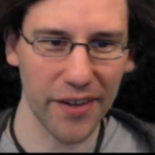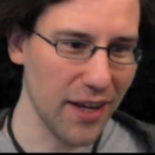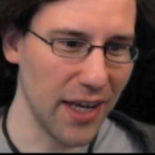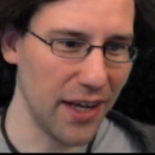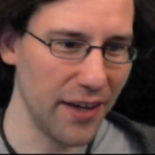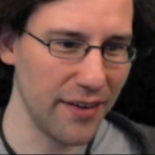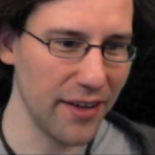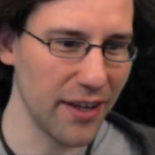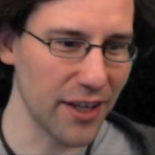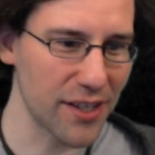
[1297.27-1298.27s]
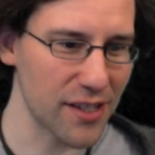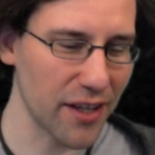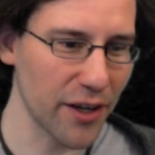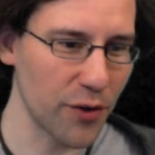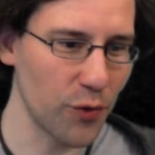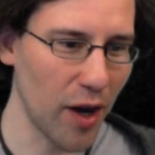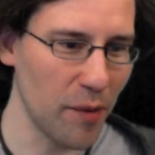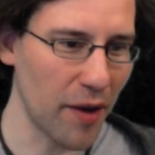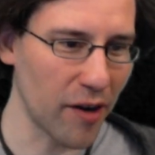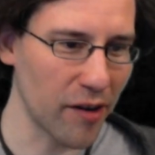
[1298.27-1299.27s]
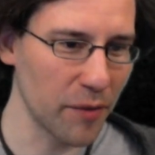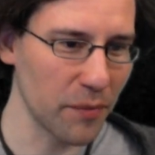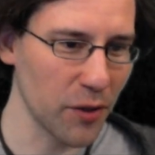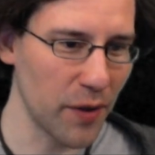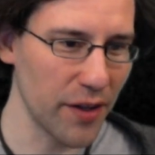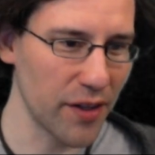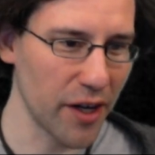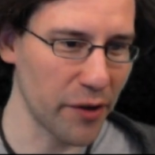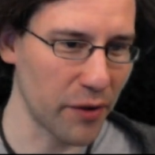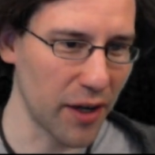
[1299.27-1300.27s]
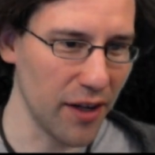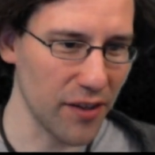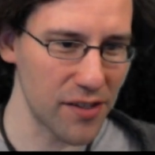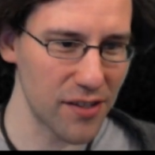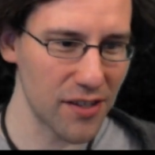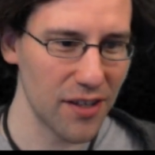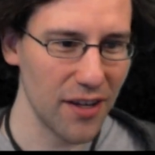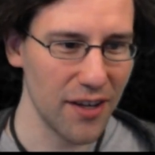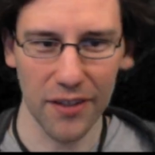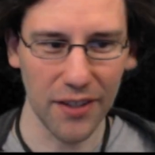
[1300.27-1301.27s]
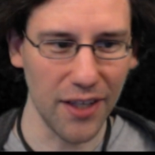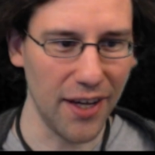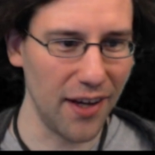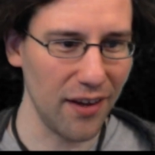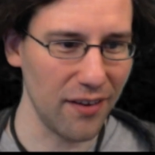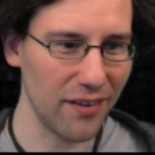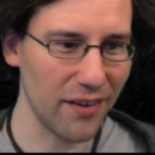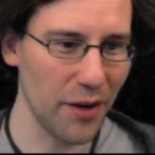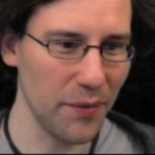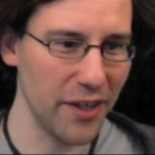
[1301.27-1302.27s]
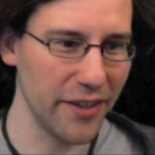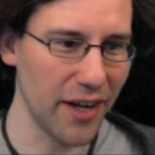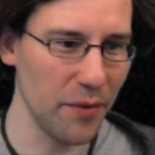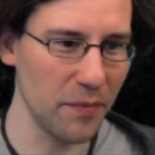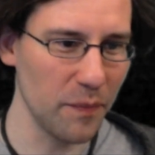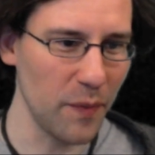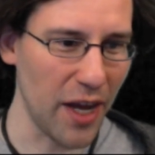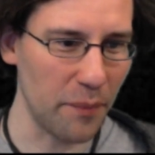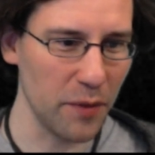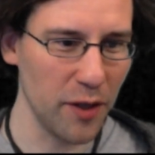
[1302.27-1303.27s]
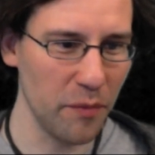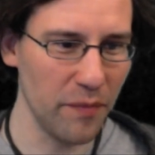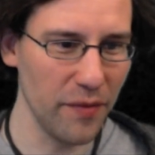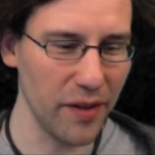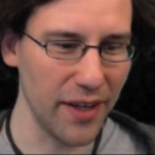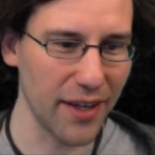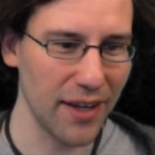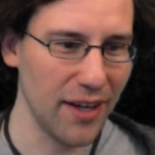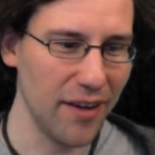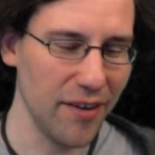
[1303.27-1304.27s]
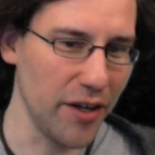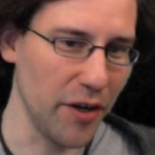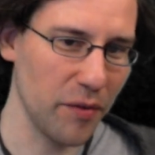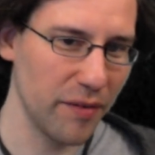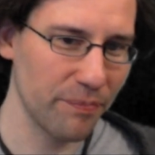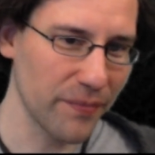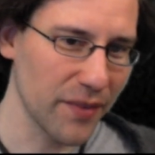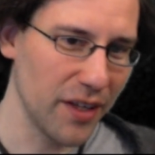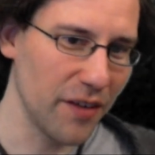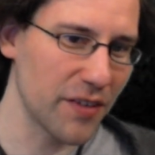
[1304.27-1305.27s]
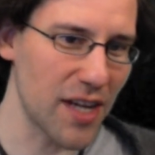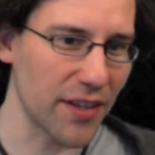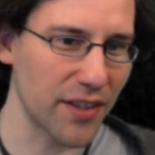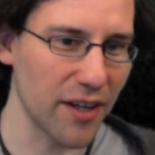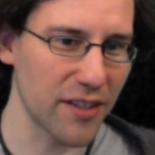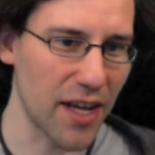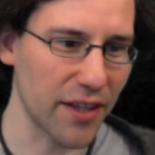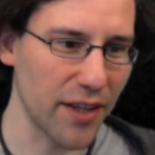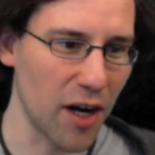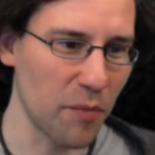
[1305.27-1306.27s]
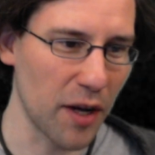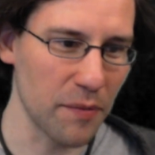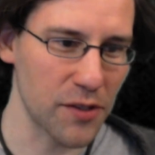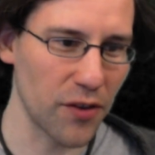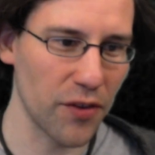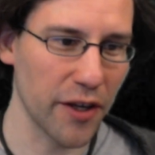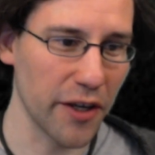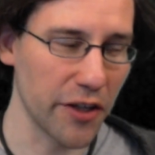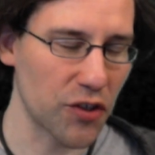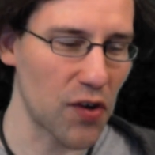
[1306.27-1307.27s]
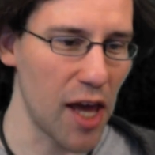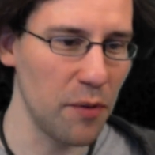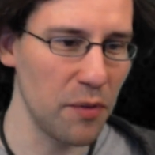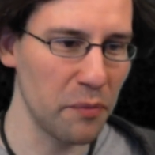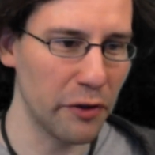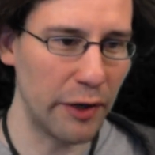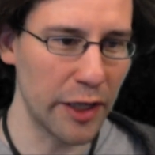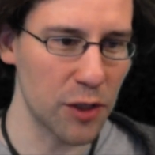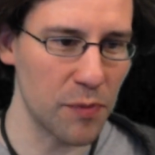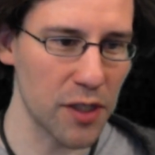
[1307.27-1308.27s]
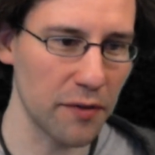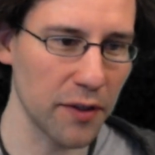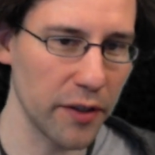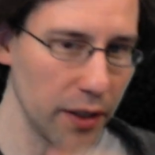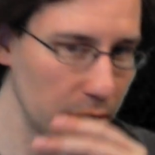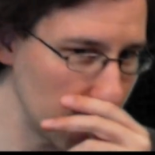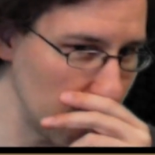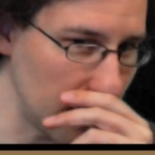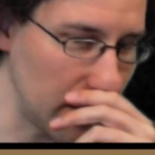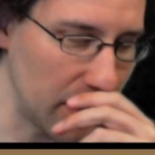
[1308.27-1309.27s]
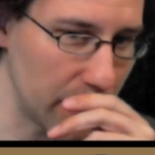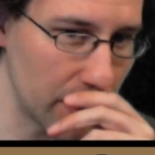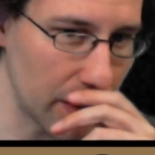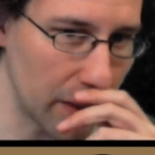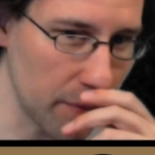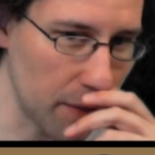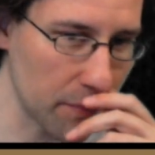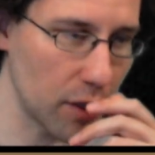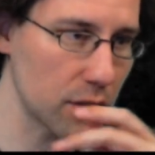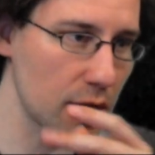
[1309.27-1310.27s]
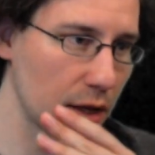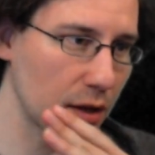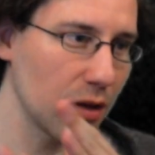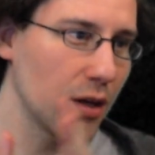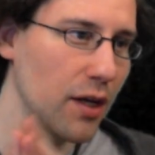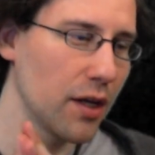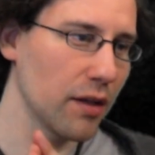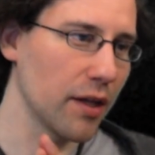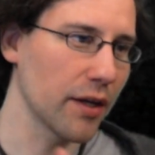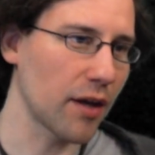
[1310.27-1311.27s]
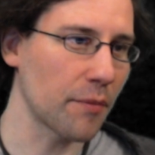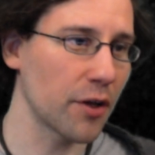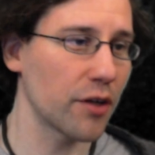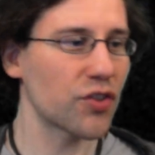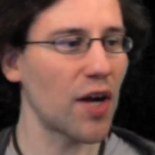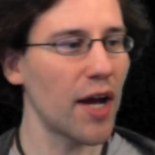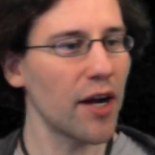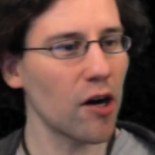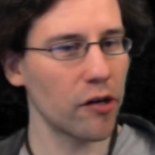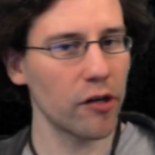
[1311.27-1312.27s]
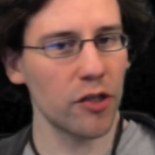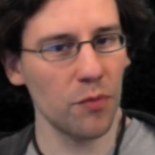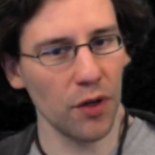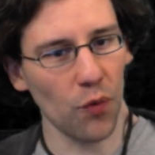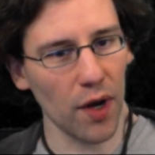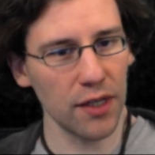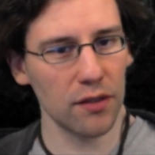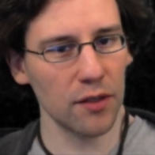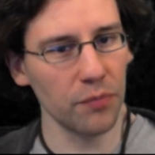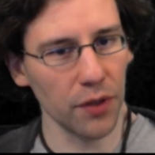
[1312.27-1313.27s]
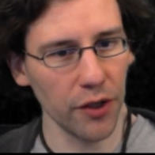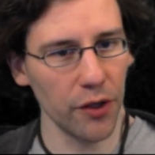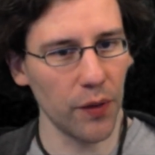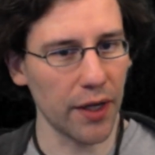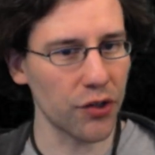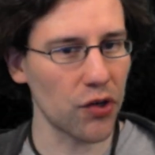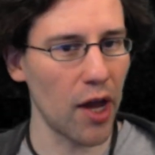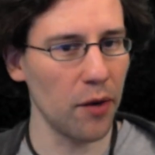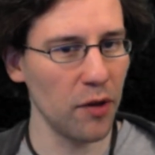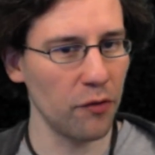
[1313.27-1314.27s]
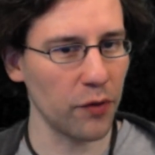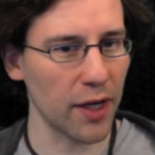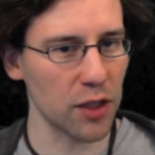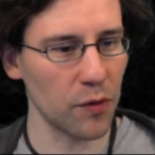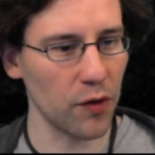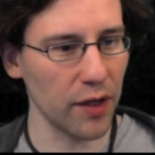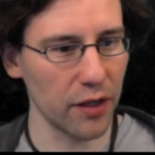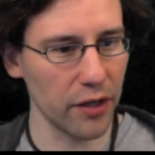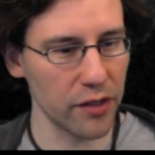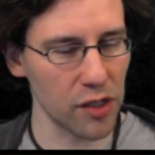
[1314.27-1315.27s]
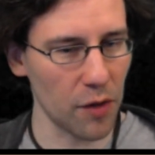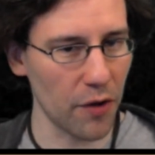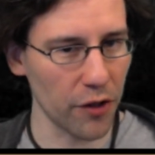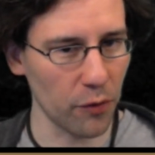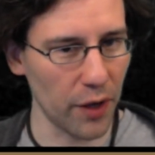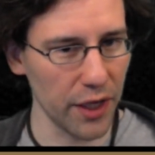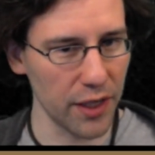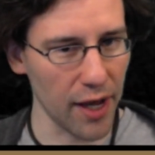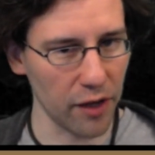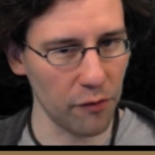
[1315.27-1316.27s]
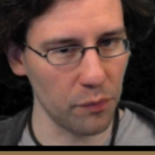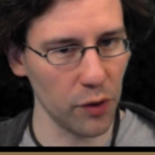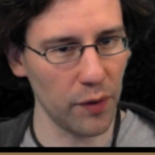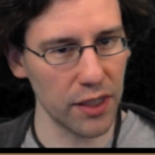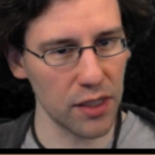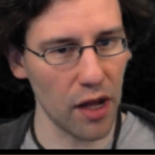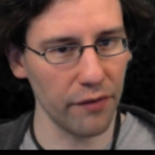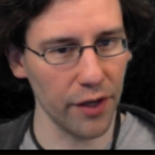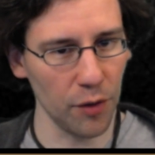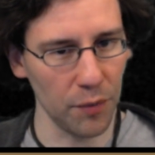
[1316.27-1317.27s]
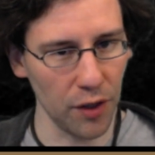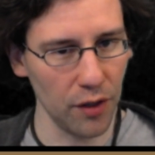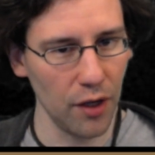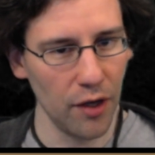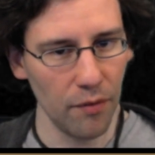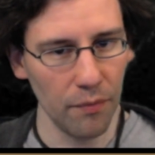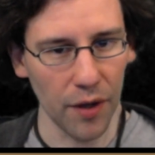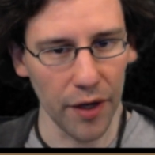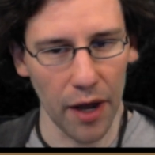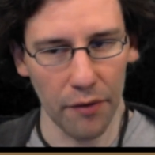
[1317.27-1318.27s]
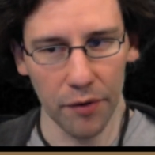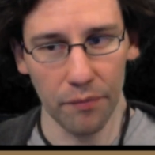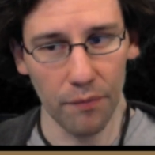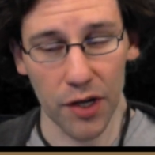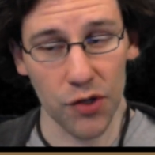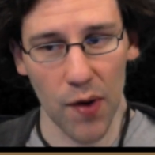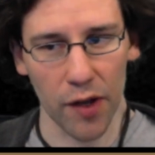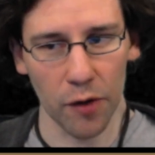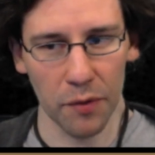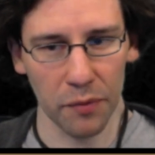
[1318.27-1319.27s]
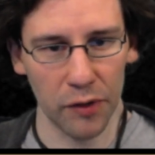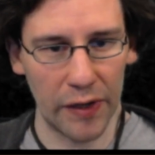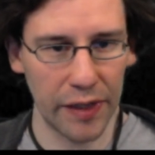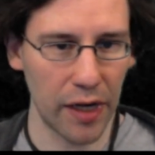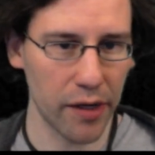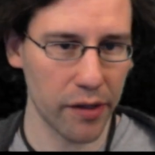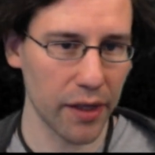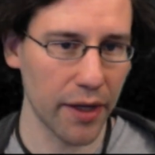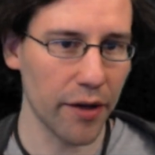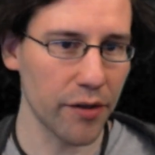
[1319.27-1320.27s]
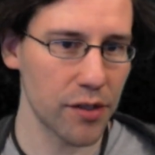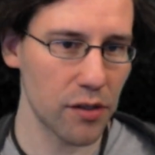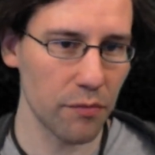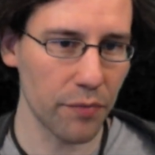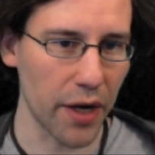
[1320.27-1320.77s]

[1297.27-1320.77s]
And it's, like, way better in blue-white than anywhere else. Yeah, I mean, I'm happy to, like, you know, if it's not there, it's not there. But I'm certainly going to try to be blue-white specifically. And, I mean, I'm going to take, like, I'm going to try harder to be white than blue and try to be flexible into some other white deck if blue-white's not available. But I would much rather be blue-white than anything else.